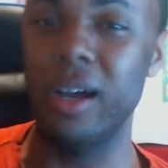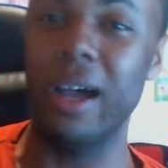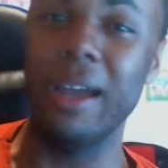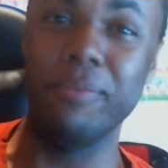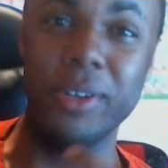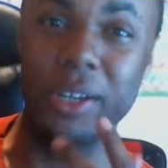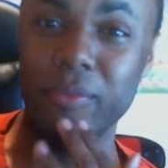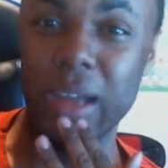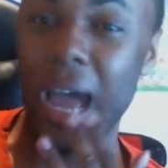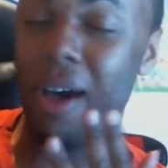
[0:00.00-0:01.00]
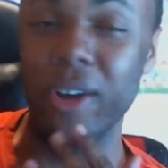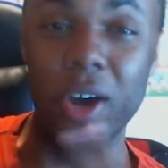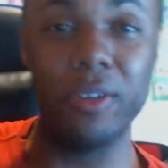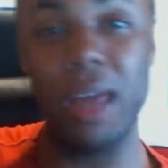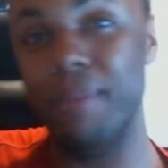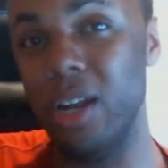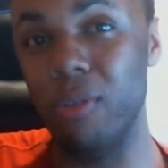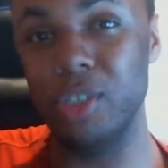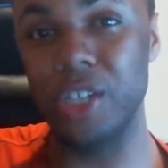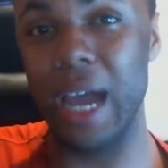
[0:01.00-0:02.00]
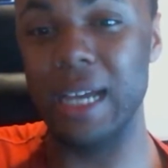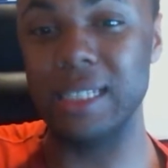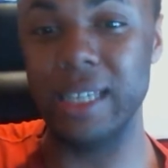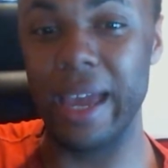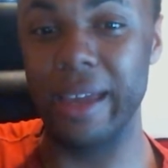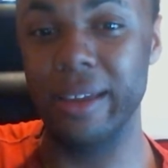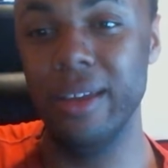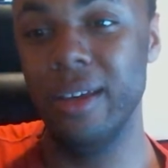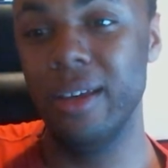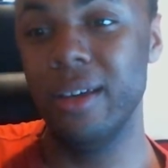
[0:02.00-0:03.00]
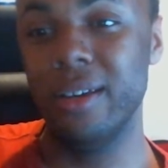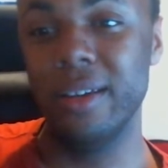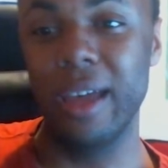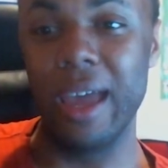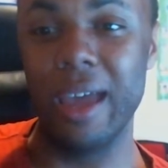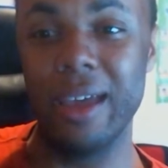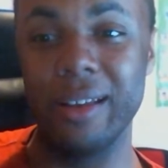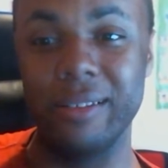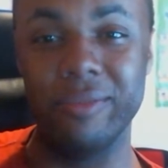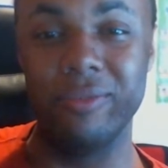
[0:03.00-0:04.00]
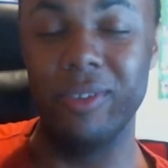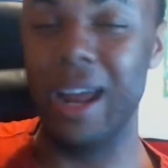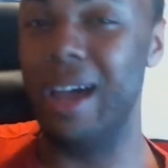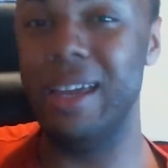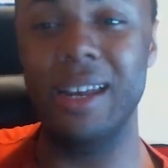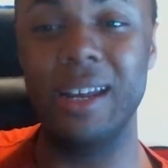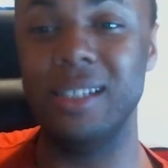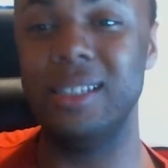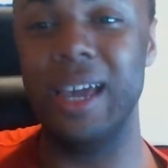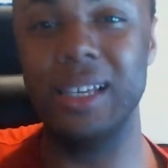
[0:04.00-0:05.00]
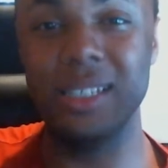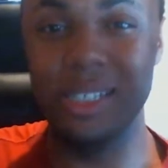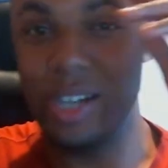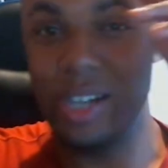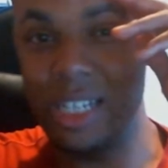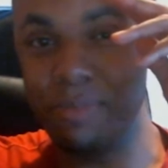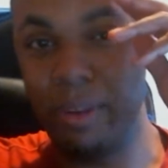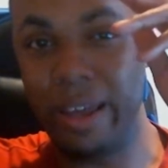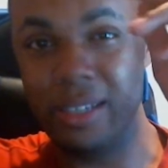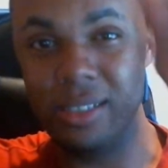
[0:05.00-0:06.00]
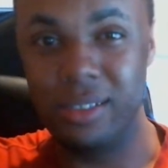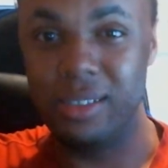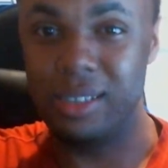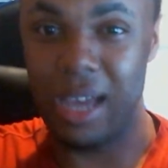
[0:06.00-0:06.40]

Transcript: Alright, but I don't know. Let me know what you guys think. And without any other sayings, this is Chaz Blanks